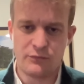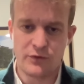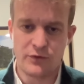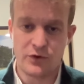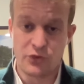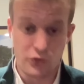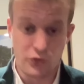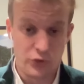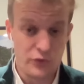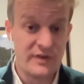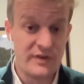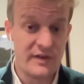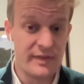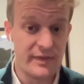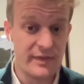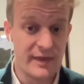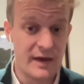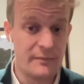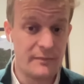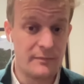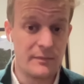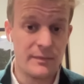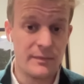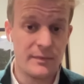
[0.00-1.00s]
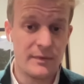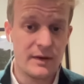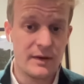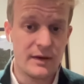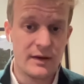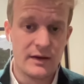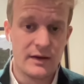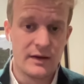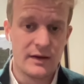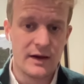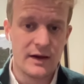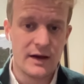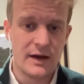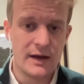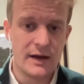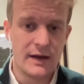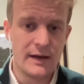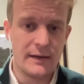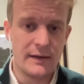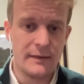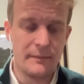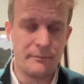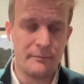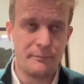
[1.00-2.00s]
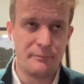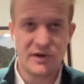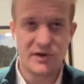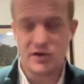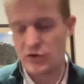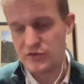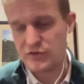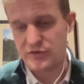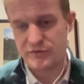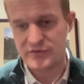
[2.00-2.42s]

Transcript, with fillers: recruiting them because of